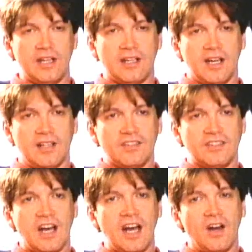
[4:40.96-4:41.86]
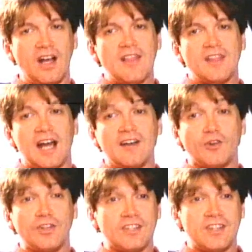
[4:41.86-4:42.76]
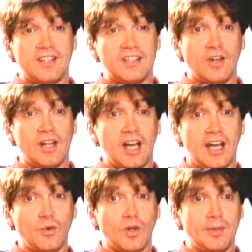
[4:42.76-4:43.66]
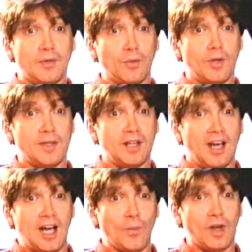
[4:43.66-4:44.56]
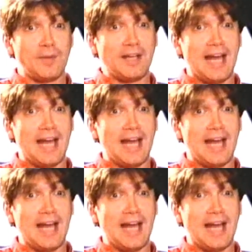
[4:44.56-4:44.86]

that kind of style that I've always said that, you know, I, I don't want to be a woman. I want to be an